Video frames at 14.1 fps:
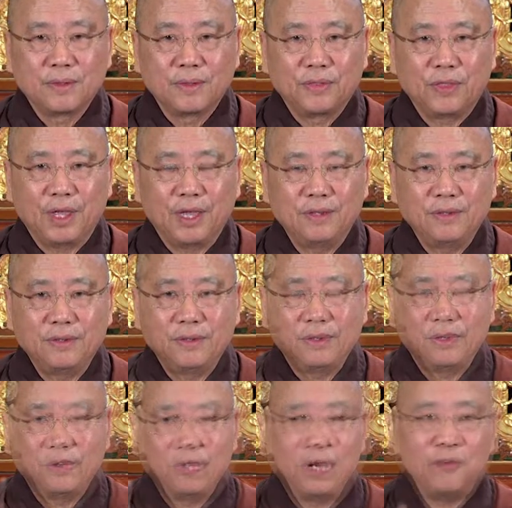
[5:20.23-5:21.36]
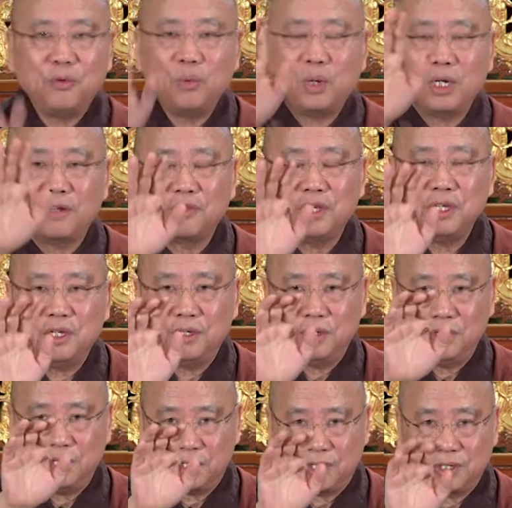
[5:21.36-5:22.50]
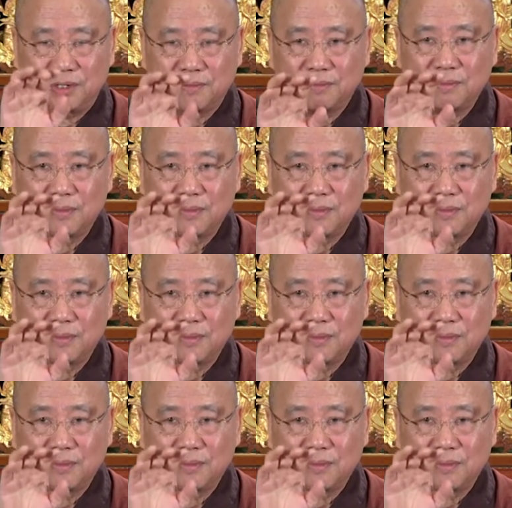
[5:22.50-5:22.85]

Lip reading: then every one of these